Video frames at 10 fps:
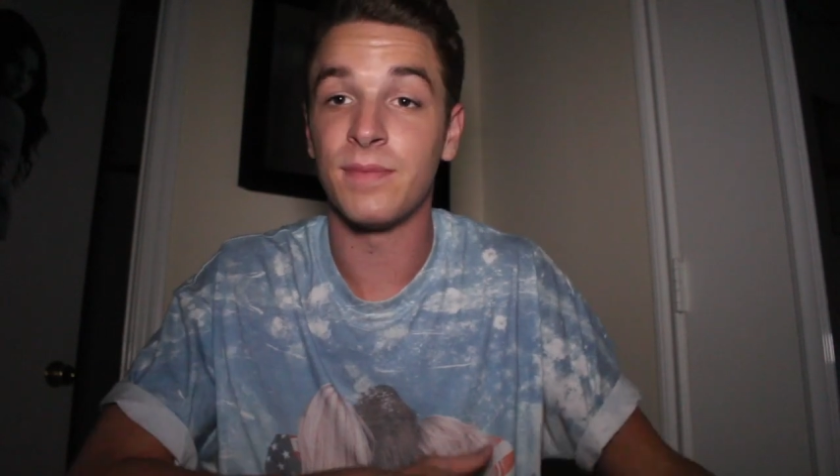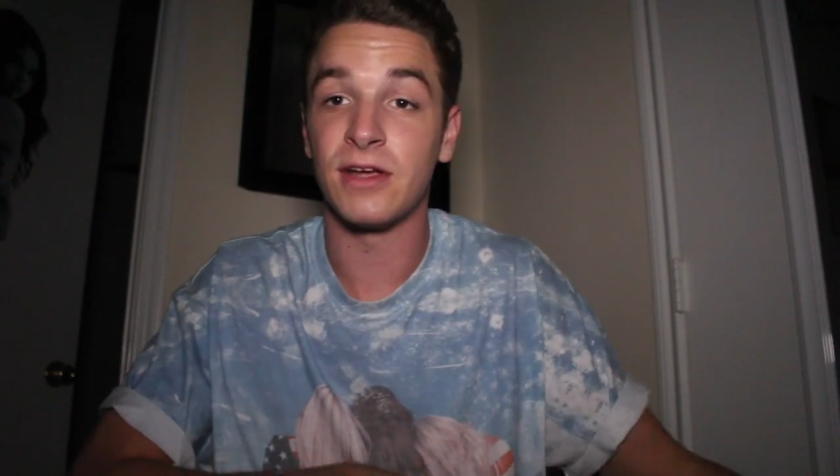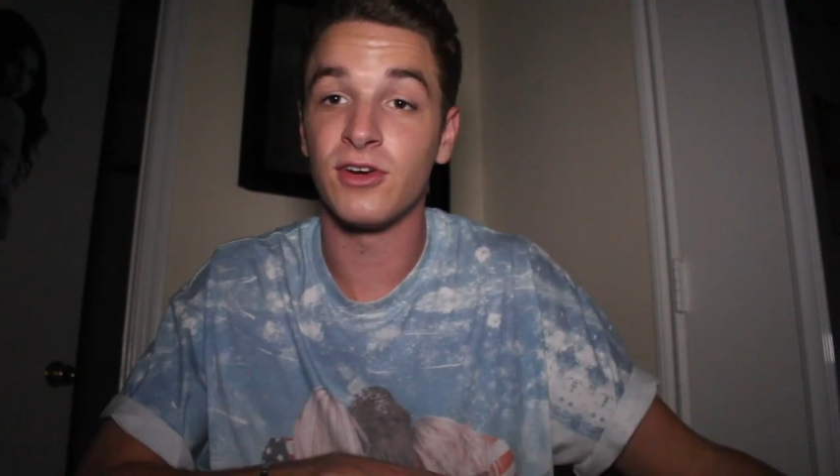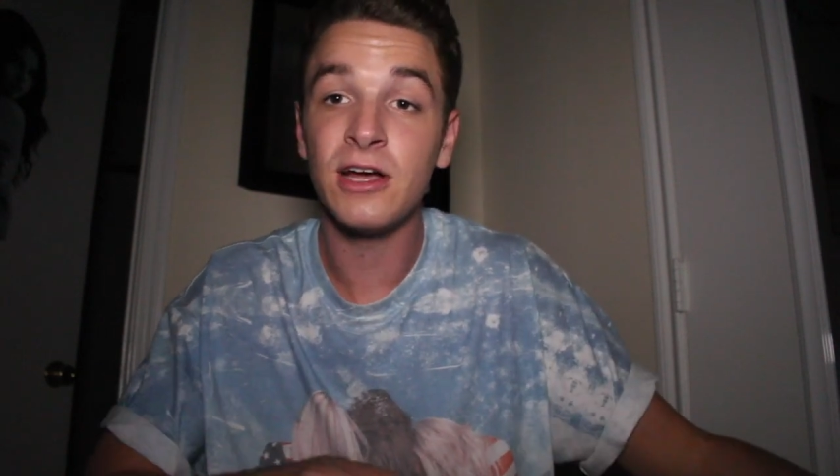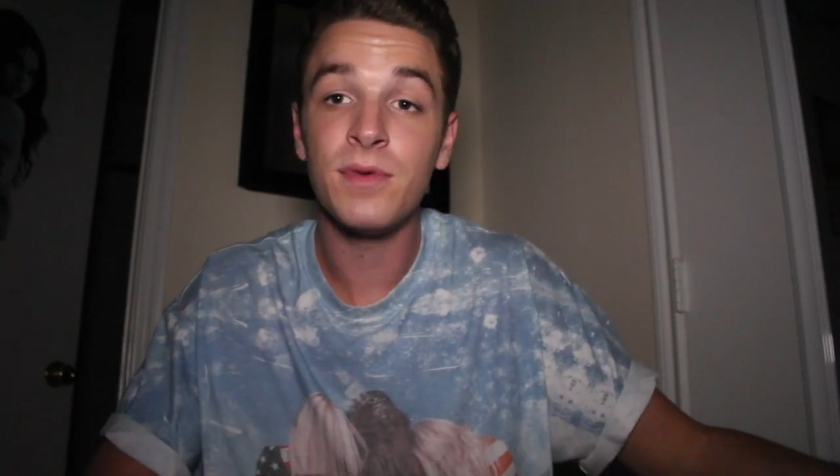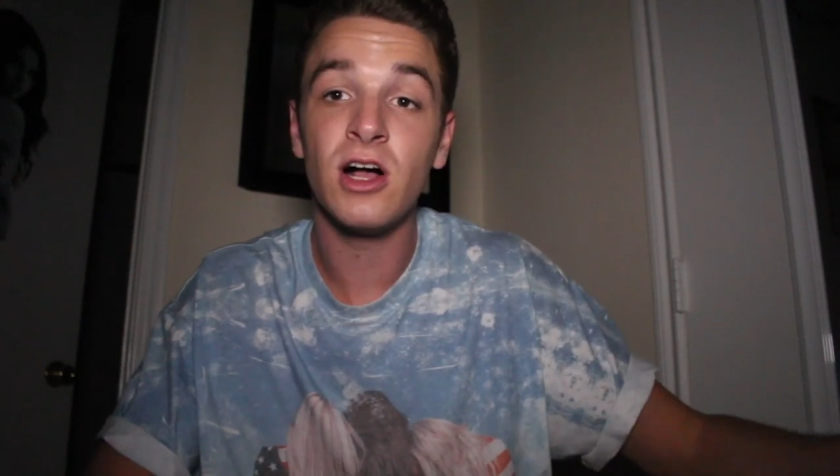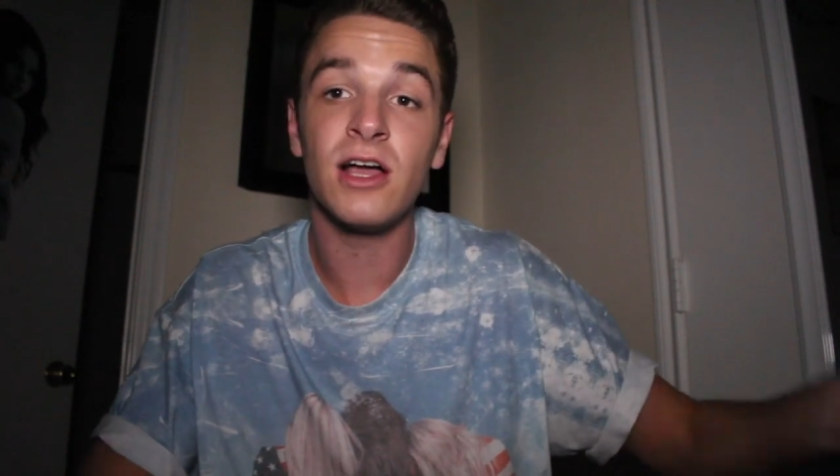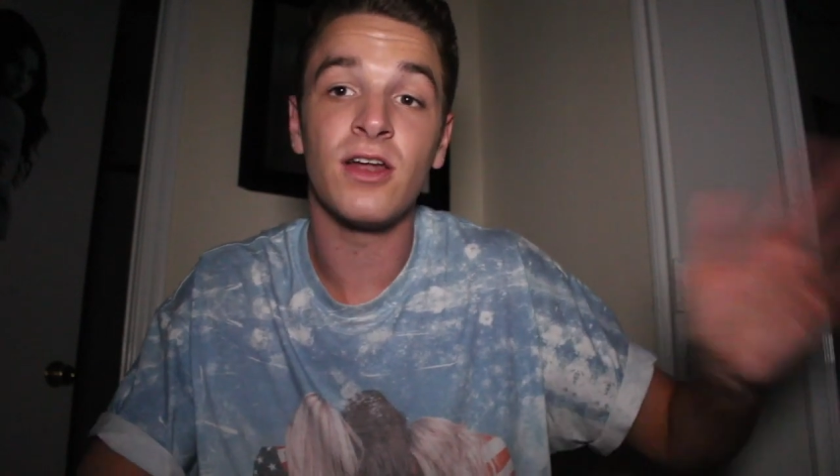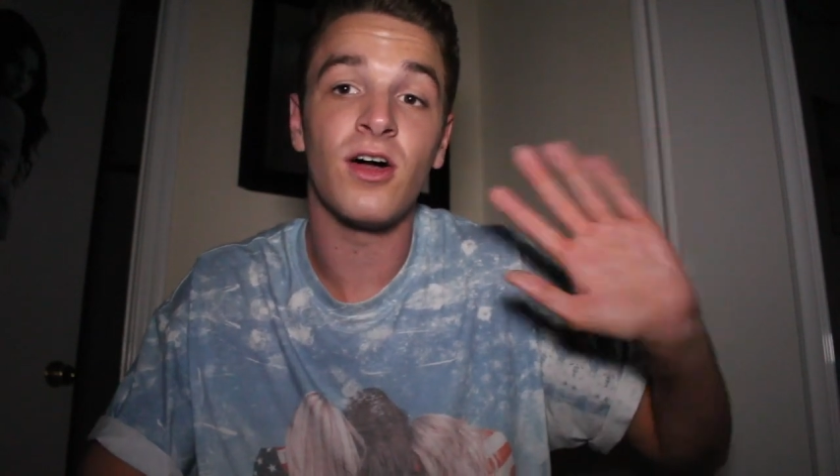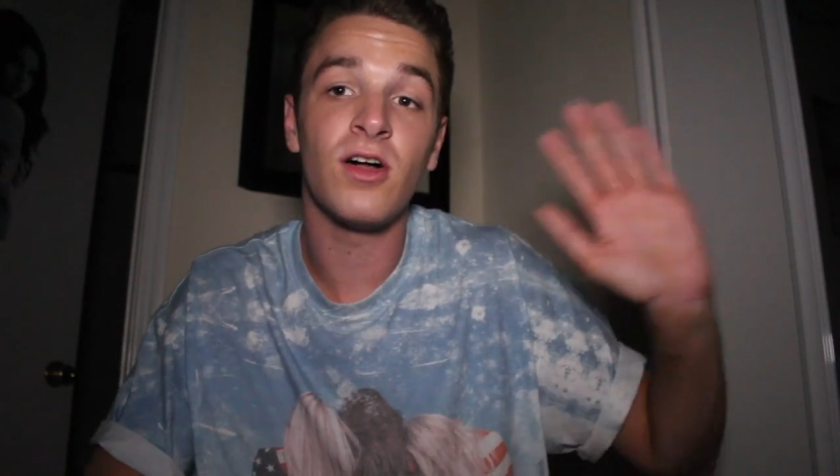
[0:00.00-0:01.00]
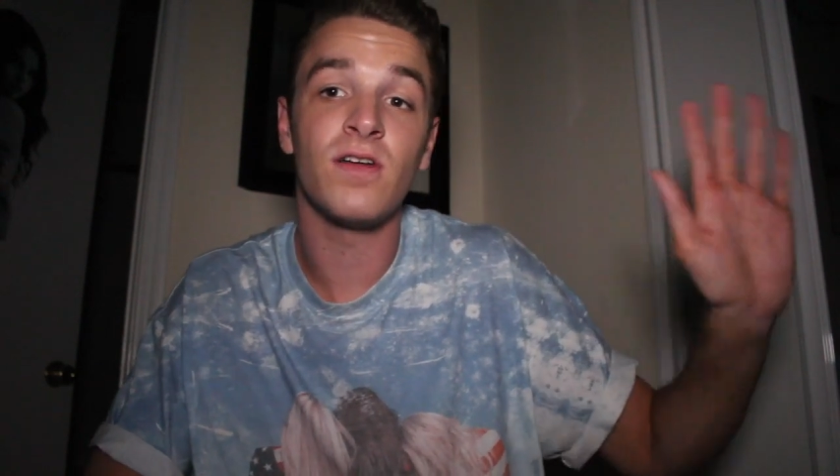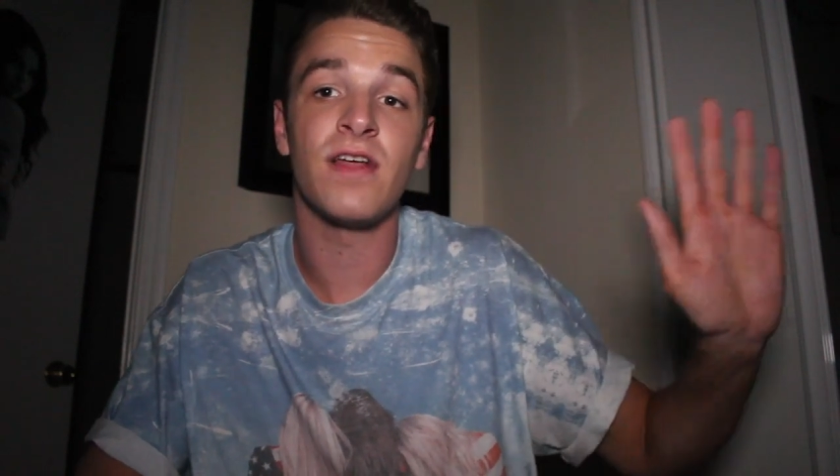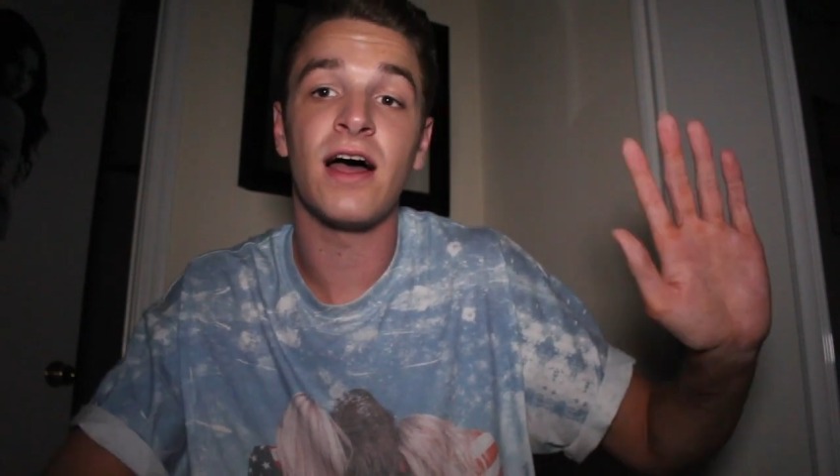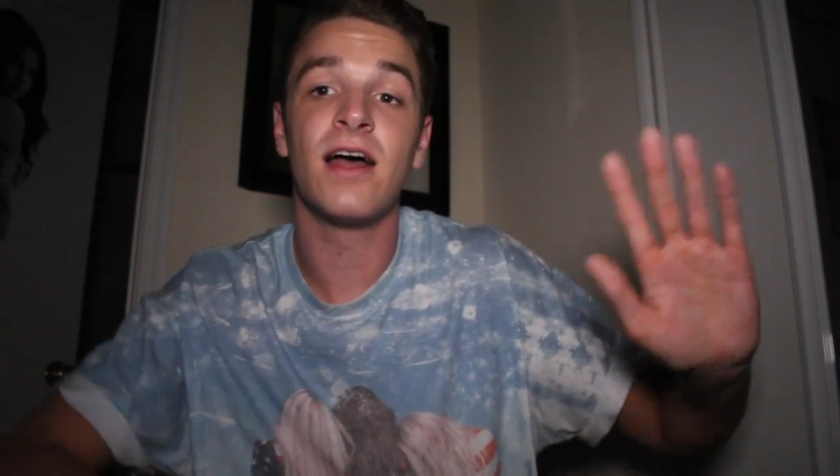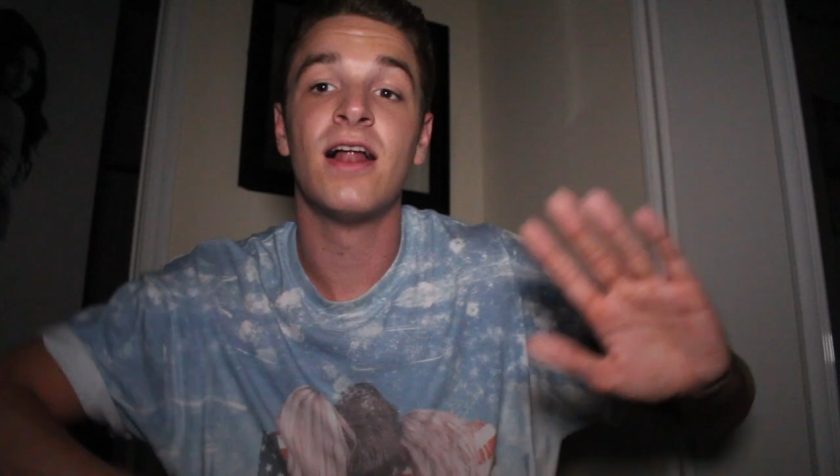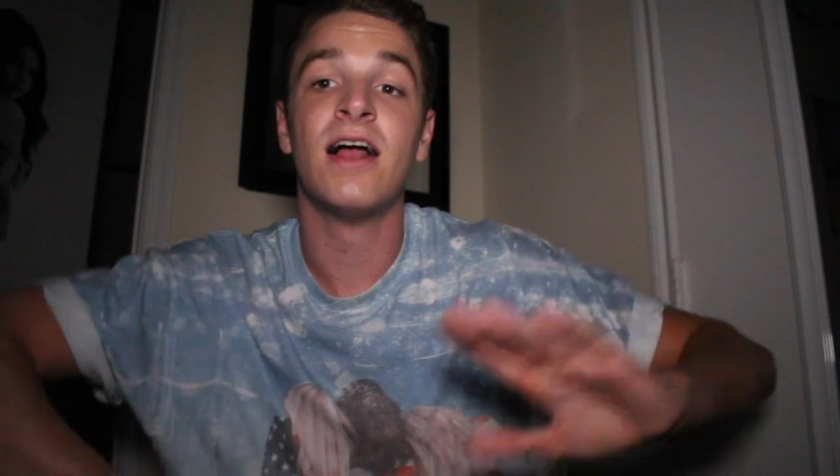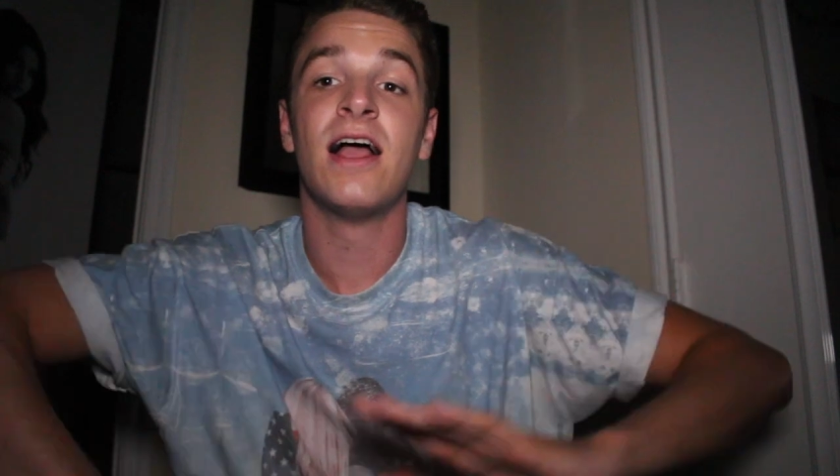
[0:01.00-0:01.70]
my grandma and all of that.